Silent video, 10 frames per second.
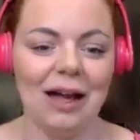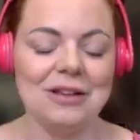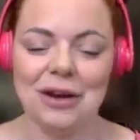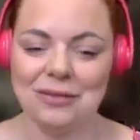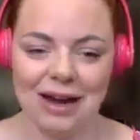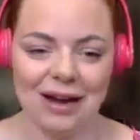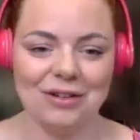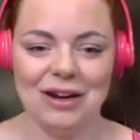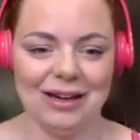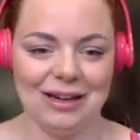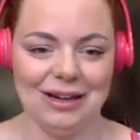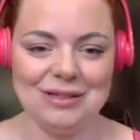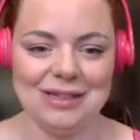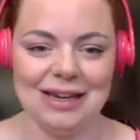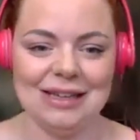I don't have a
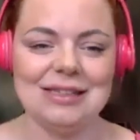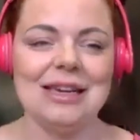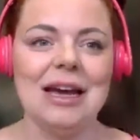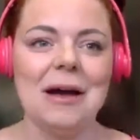diagnosis.